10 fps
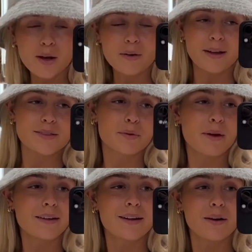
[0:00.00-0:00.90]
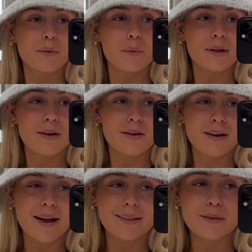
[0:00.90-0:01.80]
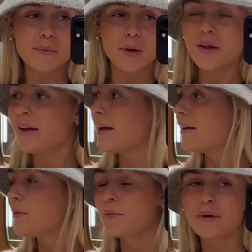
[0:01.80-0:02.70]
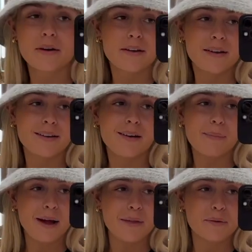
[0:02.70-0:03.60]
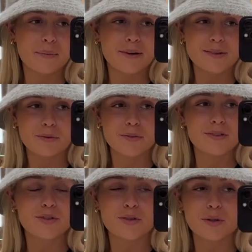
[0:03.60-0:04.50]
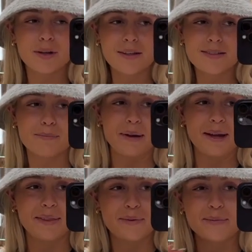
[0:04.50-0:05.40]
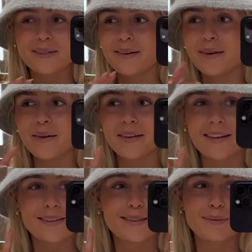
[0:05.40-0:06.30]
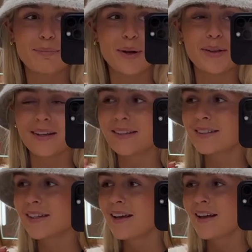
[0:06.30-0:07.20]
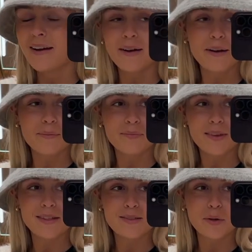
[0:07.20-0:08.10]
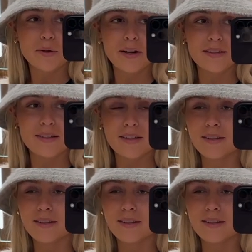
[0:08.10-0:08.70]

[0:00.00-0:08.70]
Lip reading: Okay, so right now we are at the mall and we're in a bathroom, and I just wanted to show you guys the bathrooms here are like spotless. It's so crazy.